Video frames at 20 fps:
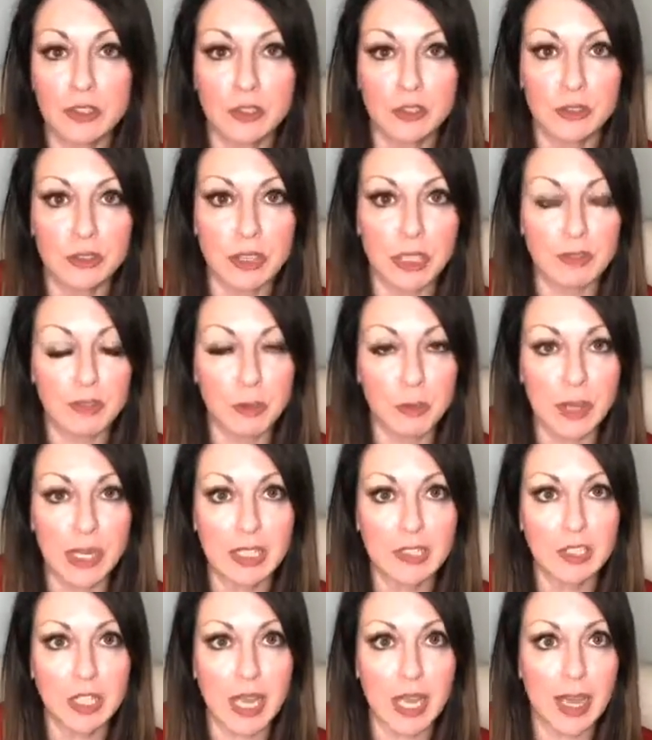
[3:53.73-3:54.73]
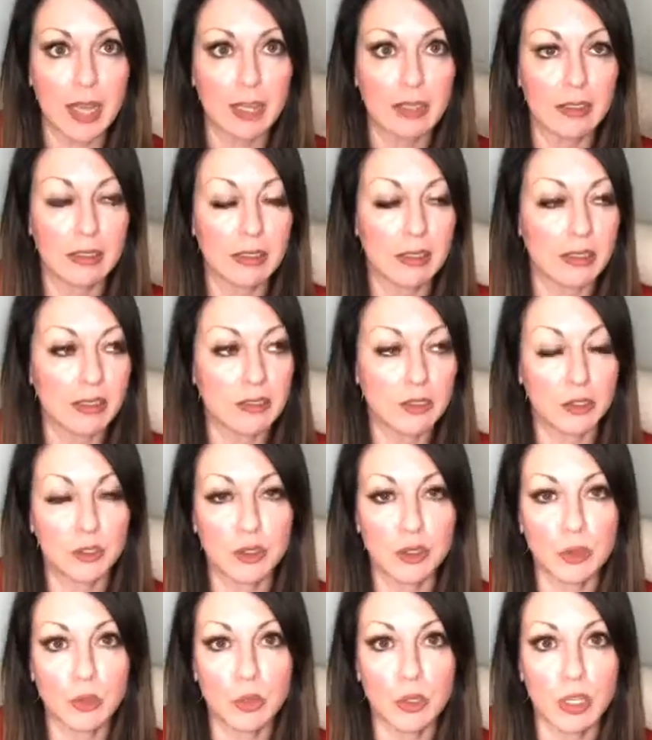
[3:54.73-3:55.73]
their 7-page ad to
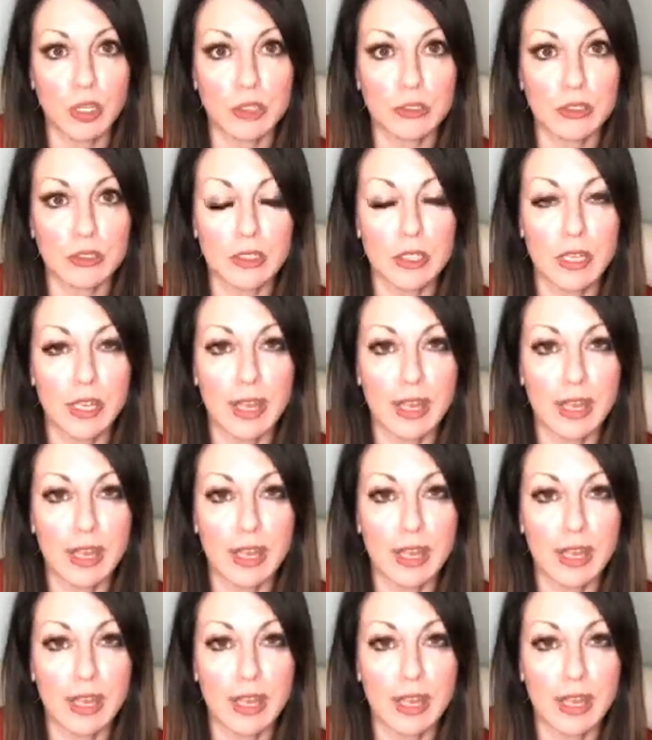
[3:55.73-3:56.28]
2 words.